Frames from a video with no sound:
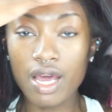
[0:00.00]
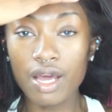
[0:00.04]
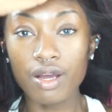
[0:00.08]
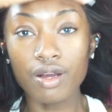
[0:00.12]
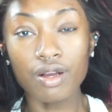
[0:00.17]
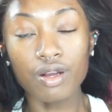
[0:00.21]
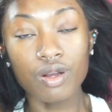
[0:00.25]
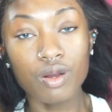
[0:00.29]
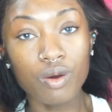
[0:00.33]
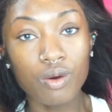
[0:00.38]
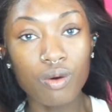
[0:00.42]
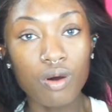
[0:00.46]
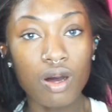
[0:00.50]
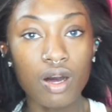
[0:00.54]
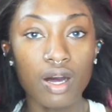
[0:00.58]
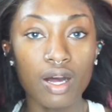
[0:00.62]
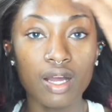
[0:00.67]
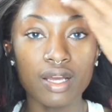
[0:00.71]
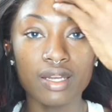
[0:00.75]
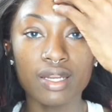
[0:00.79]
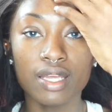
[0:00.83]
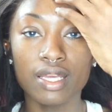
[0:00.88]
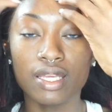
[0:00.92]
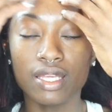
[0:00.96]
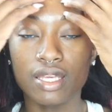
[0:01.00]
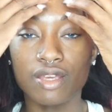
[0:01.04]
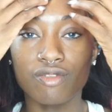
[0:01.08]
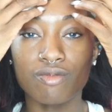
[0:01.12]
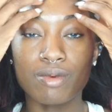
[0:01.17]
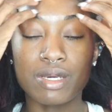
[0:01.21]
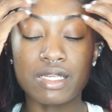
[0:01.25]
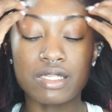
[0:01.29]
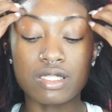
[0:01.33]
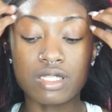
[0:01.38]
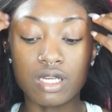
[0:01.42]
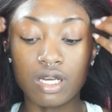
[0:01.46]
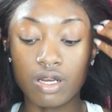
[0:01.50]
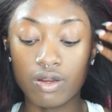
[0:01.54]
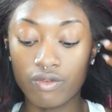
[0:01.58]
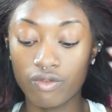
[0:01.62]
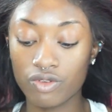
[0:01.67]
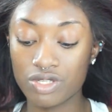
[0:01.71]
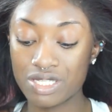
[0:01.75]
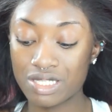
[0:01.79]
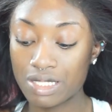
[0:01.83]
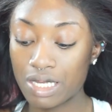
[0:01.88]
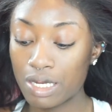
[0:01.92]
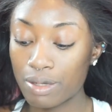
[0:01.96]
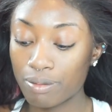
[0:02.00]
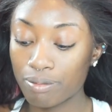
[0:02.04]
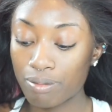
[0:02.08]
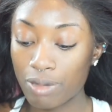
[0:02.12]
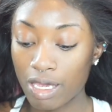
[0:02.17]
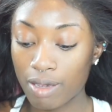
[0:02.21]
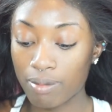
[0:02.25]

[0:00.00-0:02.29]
now go on and give myself some